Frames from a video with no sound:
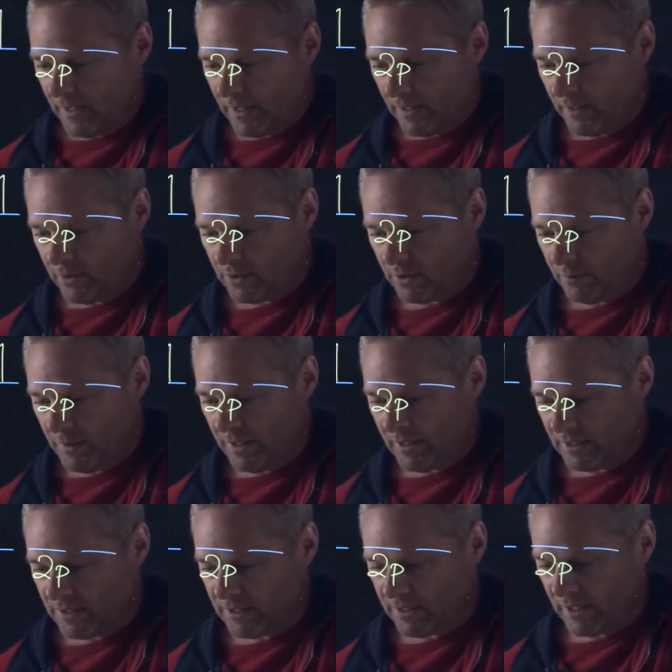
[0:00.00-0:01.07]
This would be the
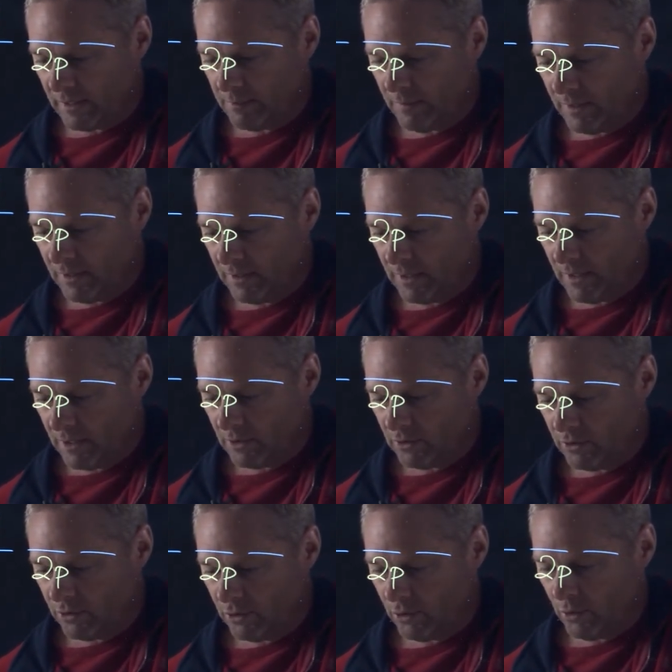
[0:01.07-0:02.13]
sigma
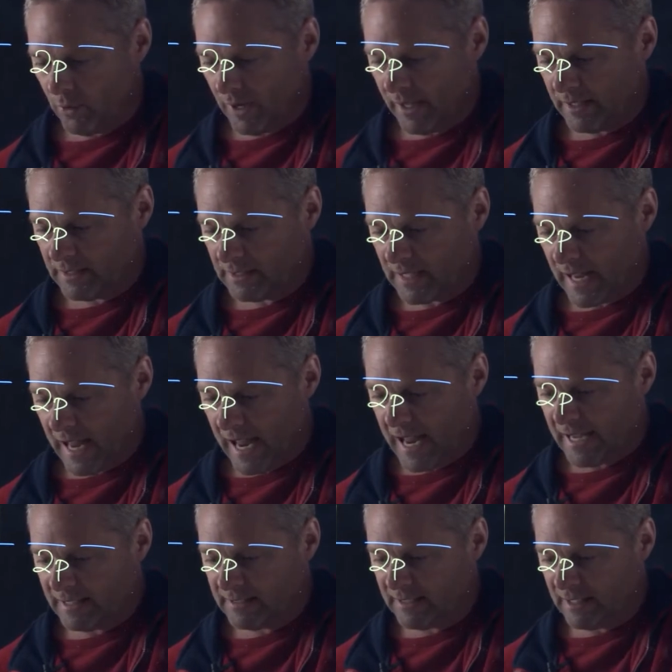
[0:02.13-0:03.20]
2s
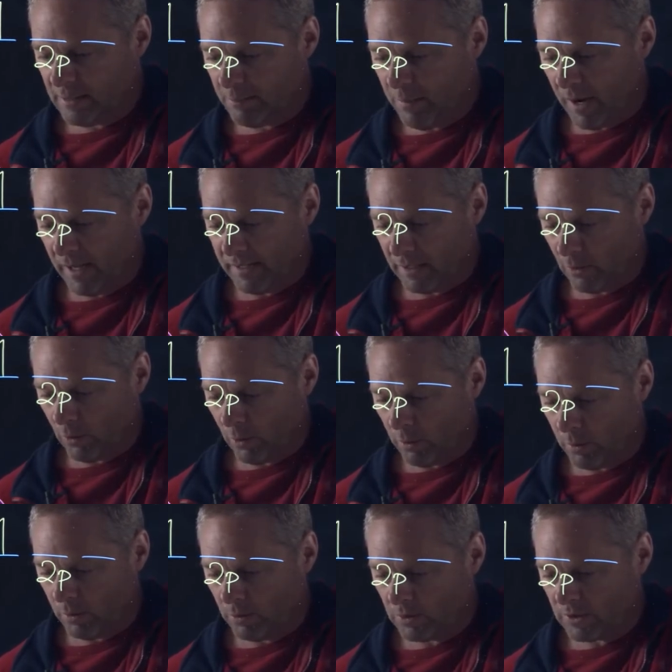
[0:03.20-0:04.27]
antibonding
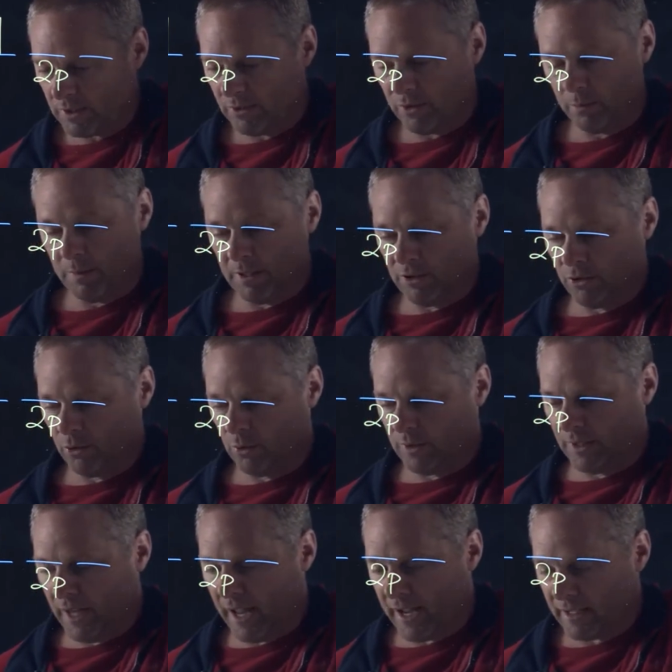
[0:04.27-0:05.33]
orbitals, and there'd be 2
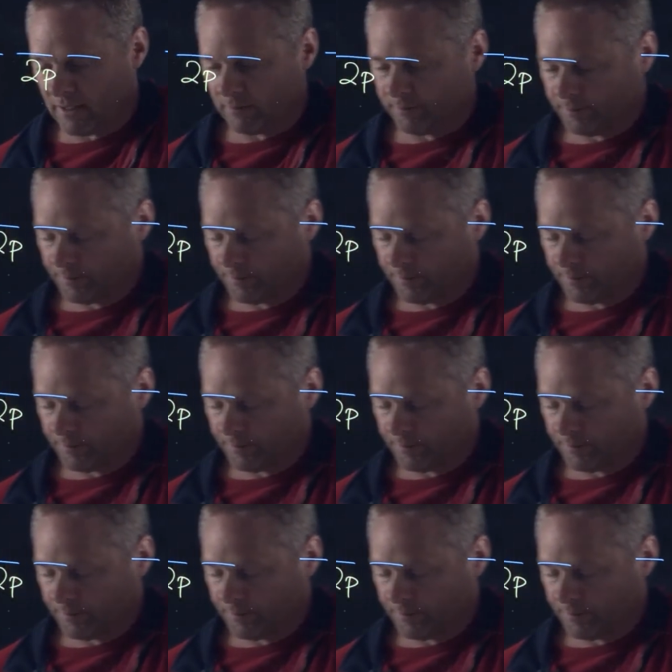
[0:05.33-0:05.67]
in that.